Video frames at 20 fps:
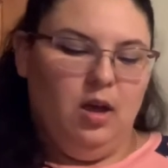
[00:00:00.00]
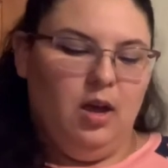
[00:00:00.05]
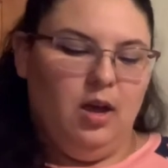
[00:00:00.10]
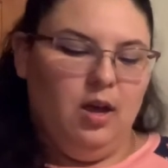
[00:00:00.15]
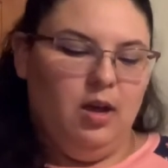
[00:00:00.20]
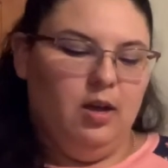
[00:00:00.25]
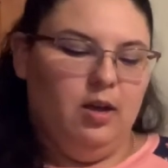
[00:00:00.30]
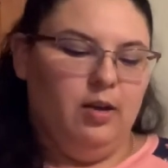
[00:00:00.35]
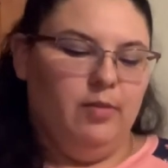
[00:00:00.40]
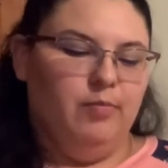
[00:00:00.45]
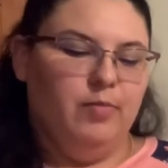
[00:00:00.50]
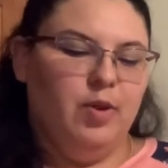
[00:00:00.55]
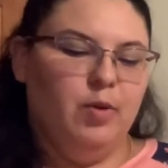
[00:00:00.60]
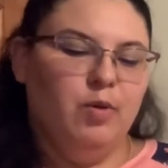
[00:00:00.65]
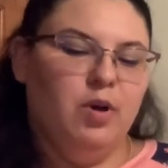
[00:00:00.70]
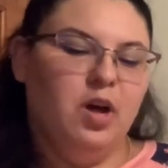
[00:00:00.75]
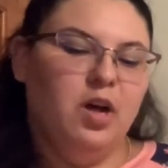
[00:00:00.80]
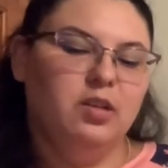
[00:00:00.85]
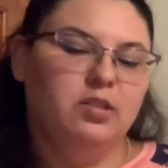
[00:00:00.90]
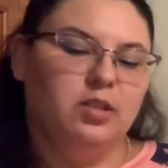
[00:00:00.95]
They will
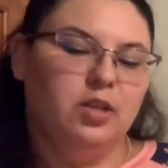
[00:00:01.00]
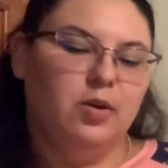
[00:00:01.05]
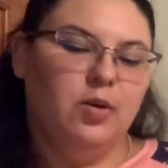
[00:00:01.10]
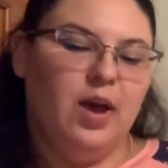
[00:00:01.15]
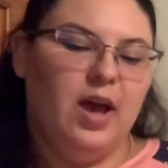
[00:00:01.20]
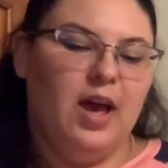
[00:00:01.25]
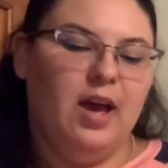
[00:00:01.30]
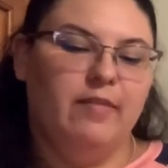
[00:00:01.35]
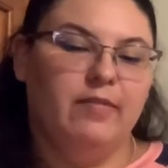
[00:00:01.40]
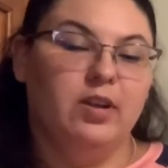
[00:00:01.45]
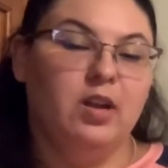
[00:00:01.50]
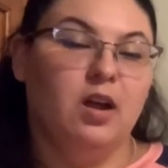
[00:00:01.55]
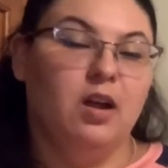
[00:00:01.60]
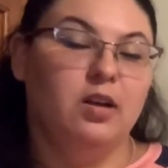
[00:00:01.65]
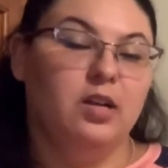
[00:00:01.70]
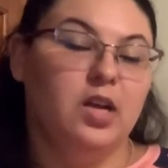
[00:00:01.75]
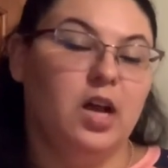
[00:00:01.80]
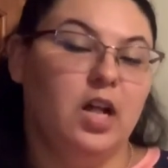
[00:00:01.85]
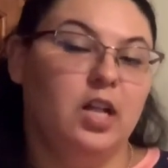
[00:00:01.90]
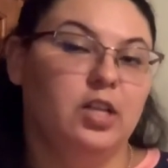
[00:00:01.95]
also have an
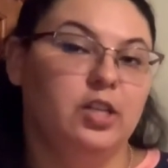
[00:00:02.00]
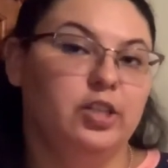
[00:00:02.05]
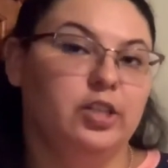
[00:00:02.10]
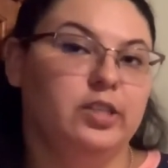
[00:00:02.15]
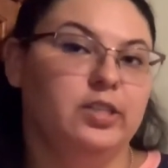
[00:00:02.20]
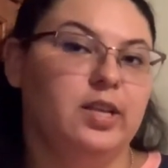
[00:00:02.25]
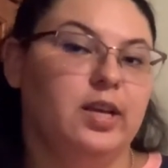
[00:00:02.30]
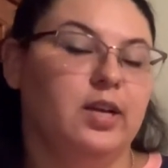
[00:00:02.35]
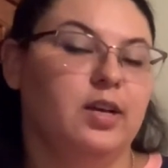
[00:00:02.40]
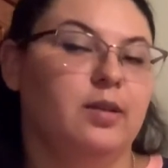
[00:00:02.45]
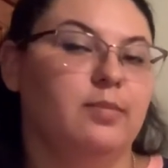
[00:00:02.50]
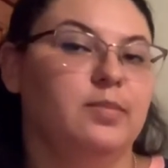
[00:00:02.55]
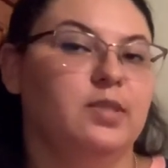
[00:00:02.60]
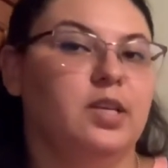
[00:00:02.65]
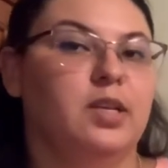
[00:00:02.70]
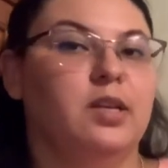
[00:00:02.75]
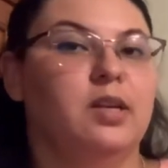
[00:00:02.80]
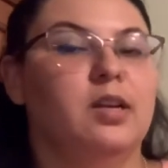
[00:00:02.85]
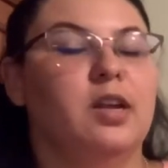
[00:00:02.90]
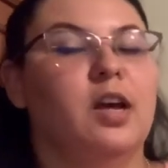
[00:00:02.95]
audiologist that comes
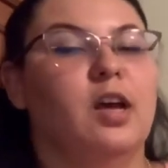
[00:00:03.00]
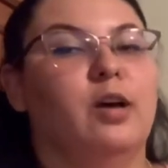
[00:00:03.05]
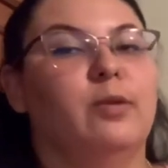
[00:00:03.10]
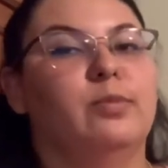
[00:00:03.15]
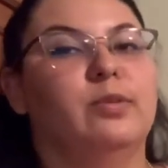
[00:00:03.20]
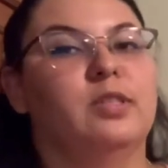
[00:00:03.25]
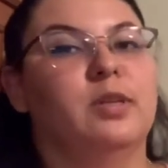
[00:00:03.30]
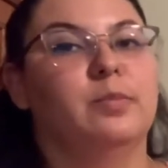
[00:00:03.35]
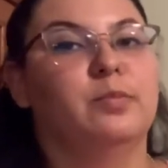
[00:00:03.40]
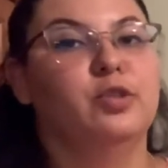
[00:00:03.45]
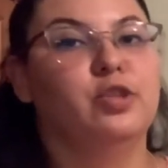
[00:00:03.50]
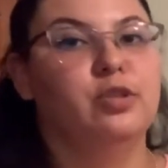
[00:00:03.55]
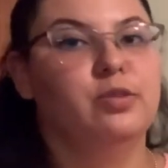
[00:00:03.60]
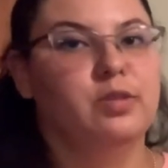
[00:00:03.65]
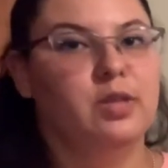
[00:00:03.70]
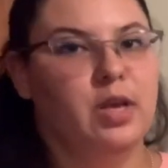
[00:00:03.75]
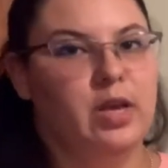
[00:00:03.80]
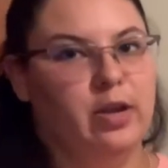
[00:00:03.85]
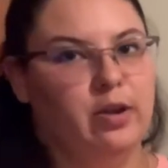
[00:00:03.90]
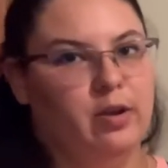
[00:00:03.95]
in and helps them choose a
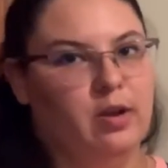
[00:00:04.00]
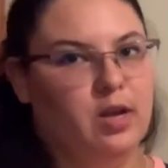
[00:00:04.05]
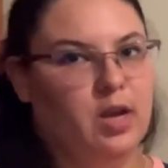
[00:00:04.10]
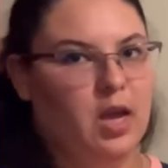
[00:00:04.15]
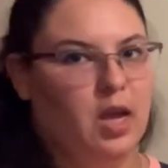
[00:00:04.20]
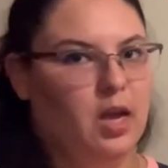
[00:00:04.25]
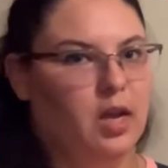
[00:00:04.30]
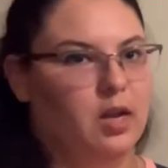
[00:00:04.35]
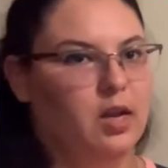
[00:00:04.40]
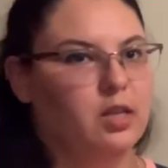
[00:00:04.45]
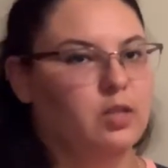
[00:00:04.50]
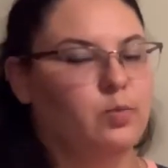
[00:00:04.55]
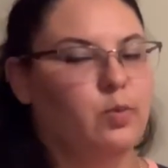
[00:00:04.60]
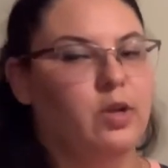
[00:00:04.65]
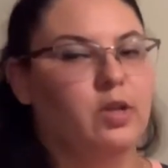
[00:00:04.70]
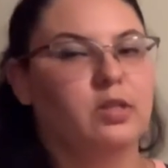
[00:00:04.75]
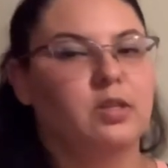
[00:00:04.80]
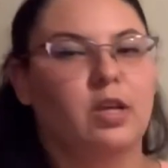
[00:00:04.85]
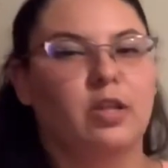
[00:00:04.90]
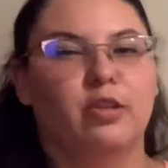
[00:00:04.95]
hearing aid, as well
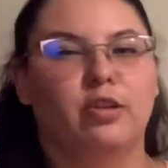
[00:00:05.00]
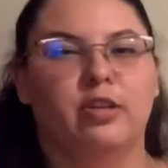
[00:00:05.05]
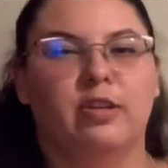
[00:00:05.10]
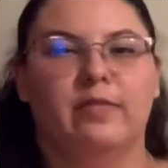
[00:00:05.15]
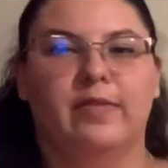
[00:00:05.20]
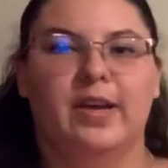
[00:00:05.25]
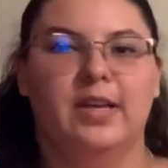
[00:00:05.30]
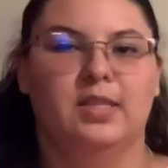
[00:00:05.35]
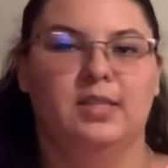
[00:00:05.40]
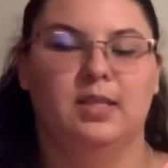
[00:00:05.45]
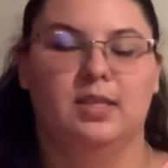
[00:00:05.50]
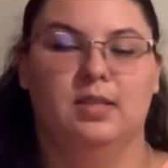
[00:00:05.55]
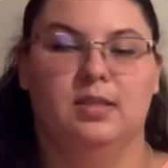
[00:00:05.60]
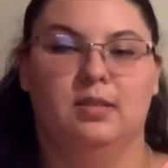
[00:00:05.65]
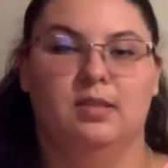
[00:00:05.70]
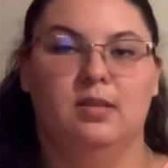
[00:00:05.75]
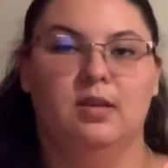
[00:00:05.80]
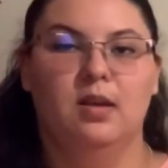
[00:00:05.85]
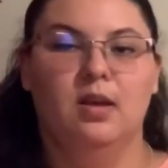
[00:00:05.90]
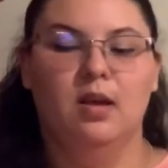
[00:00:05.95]
as other
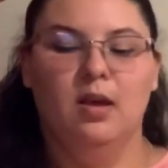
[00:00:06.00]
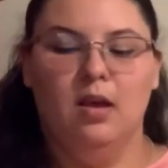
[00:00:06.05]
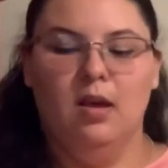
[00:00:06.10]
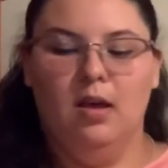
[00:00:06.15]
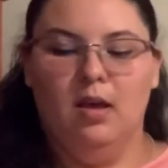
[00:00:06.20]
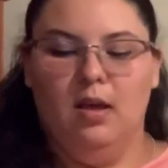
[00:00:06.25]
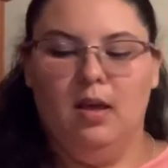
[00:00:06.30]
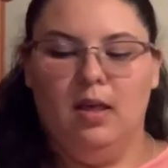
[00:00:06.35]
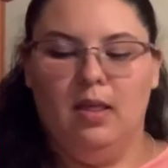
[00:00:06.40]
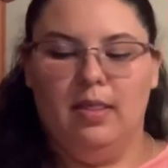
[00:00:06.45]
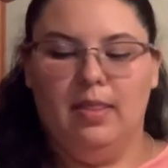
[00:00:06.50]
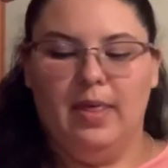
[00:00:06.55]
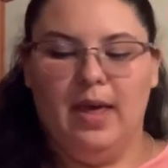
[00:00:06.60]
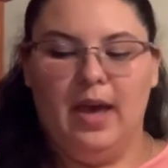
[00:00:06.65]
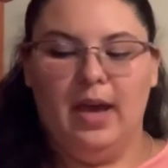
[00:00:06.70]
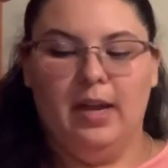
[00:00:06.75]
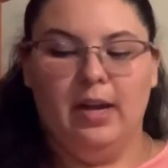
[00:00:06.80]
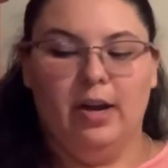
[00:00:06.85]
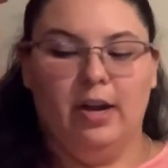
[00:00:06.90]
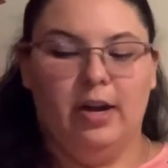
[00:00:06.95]
devices
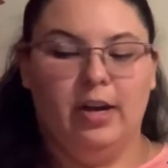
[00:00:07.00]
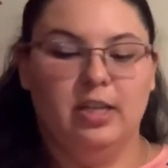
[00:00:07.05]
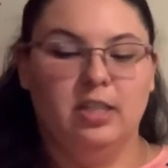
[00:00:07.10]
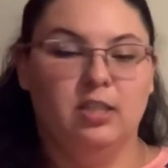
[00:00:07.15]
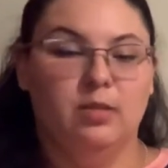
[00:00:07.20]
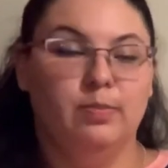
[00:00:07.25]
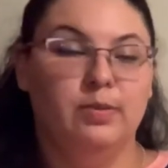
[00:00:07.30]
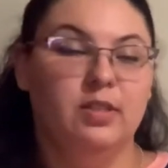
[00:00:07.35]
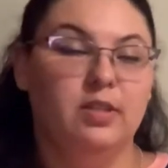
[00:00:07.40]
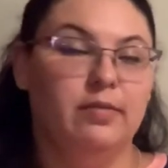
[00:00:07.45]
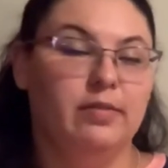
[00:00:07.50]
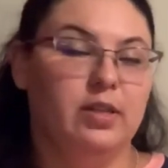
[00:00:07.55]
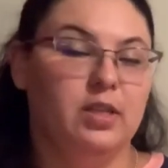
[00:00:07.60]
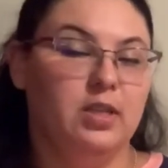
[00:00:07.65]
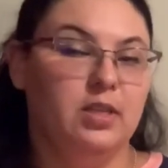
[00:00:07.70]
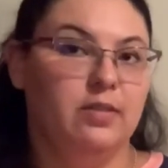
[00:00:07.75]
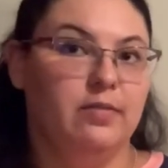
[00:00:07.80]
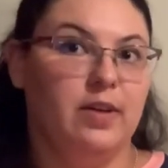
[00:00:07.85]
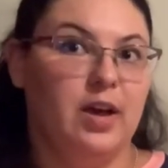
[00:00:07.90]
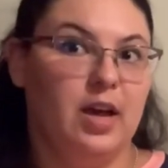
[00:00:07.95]
that are specifically
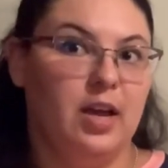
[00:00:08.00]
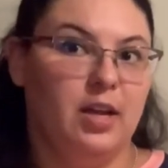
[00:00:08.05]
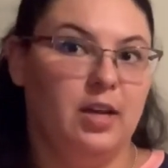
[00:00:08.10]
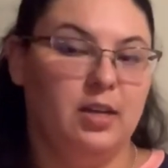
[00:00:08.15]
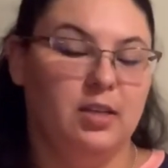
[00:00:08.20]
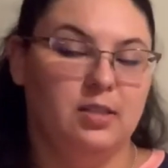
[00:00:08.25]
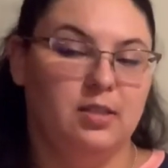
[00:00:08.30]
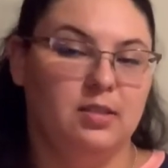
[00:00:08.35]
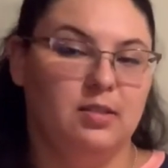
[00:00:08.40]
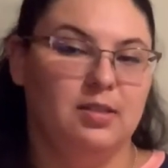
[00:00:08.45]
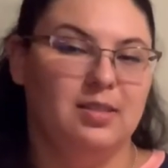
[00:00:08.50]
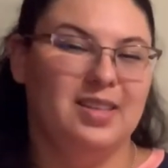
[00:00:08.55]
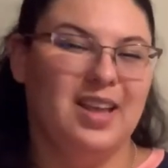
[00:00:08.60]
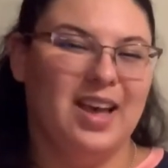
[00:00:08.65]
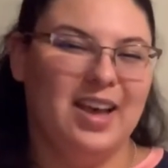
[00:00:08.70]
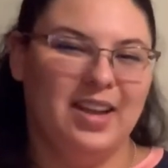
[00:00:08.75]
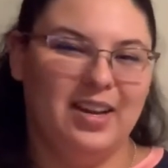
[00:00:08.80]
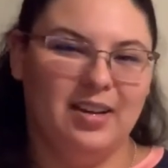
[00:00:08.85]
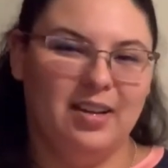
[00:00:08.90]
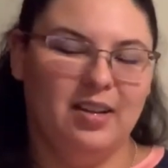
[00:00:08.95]

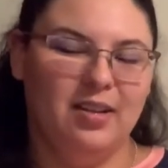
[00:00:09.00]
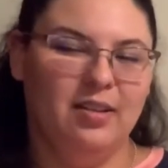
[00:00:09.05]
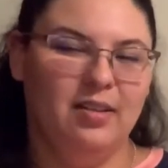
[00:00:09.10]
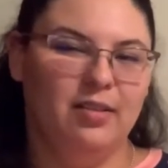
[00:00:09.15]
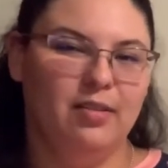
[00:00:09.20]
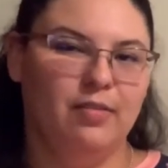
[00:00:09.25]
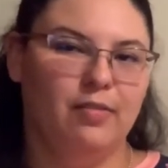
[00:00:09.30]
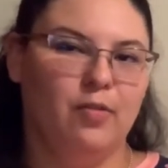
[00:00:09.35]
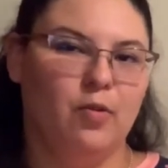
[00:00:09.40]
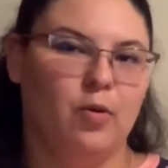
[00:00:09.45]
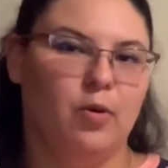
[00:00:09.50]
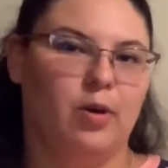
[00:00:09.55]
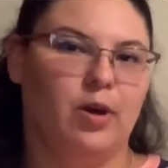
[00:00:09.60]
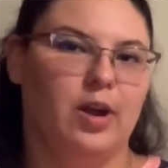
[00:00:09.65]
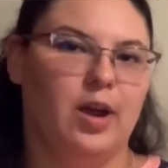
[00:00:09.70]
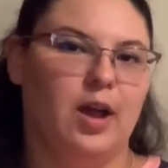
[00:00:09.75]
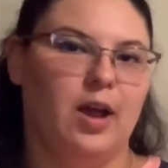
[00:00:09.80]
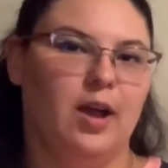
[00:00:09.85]
designed for